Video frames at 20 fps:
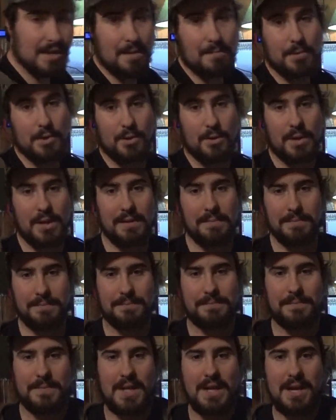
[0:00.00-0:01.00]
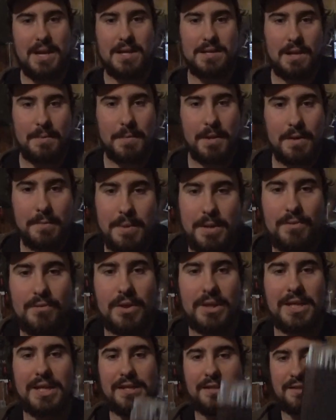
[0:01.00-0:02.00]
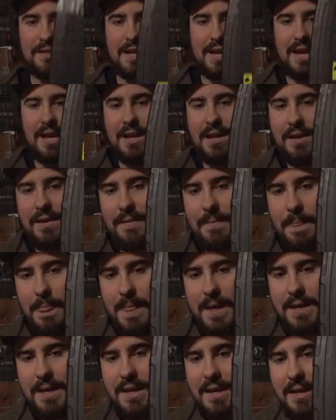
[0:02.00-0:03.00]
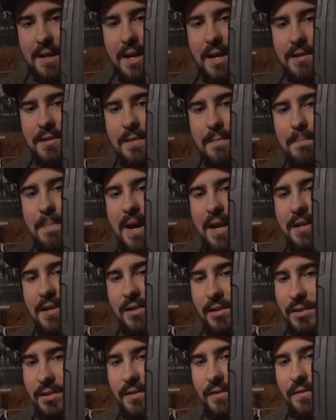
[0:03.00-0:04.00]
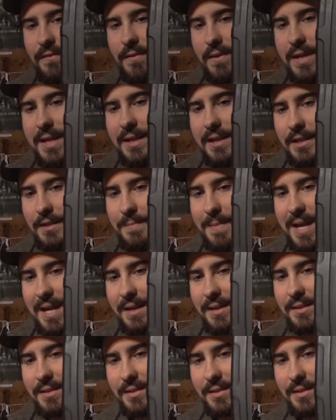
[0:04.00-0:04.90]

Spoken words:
I'm doing is I'm going to be releasing custom buttons for Helix mags.